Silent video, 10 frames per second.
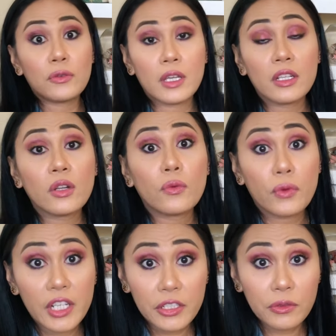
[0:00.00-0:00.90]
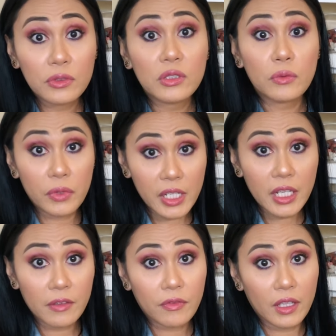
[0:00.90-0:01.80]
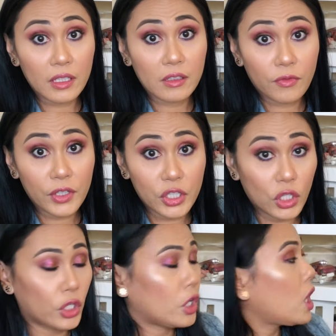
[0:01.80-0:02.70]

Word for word: can reuse, regift this for sure.